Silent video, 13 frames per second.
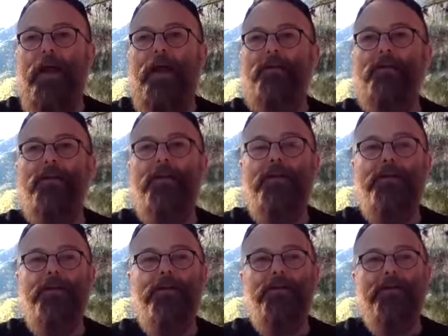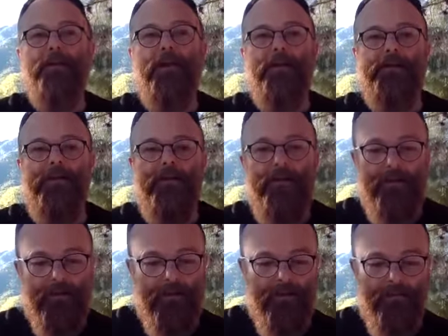And with a condition like
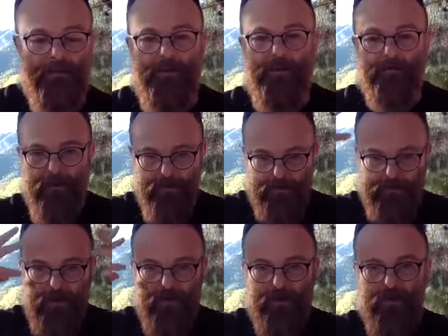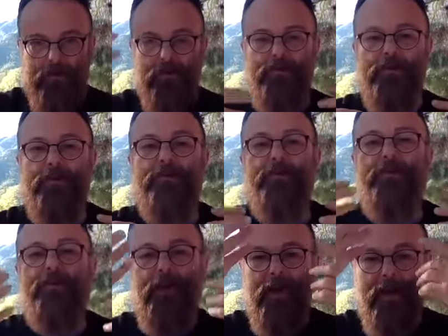tinnitus, which is both
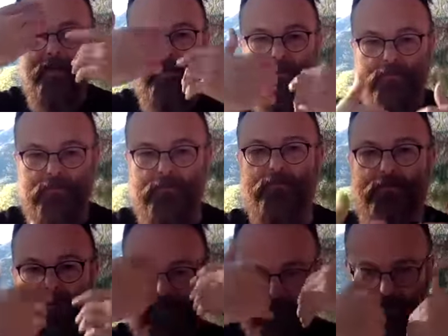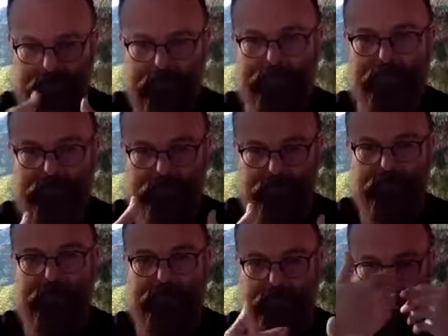psychological and
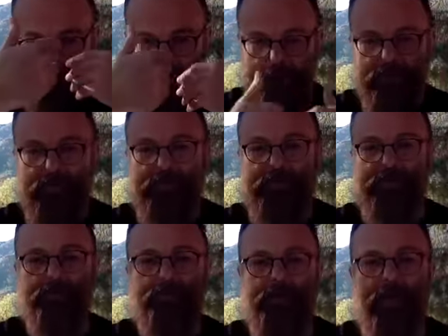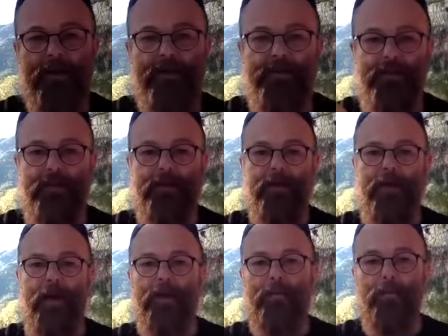physiological, there's a nervous system reality
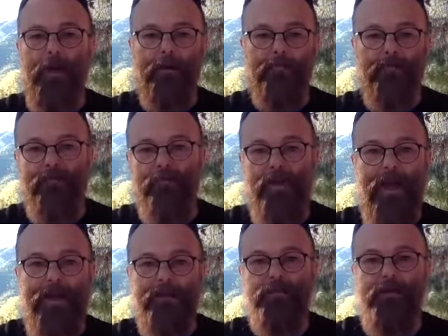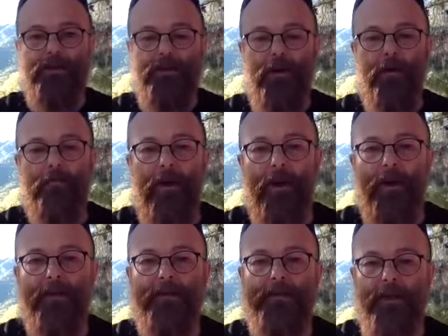and the way we react to it in our
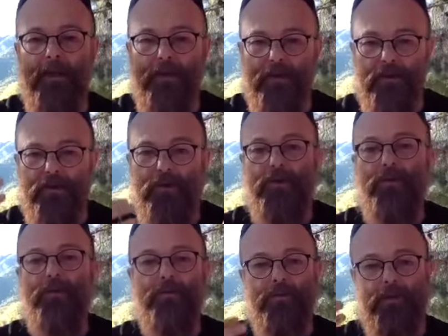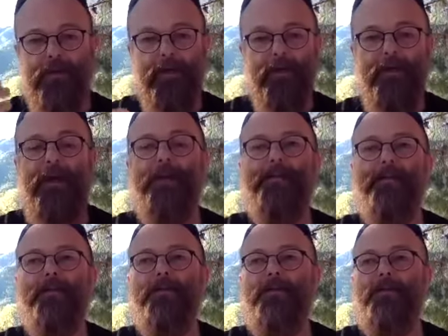minds, they're hugely
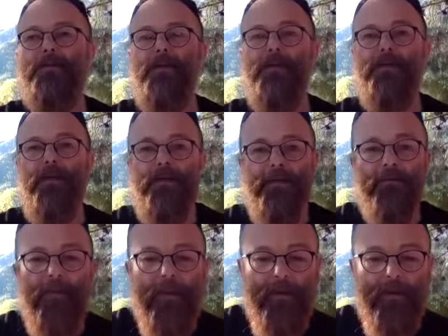connected to each other.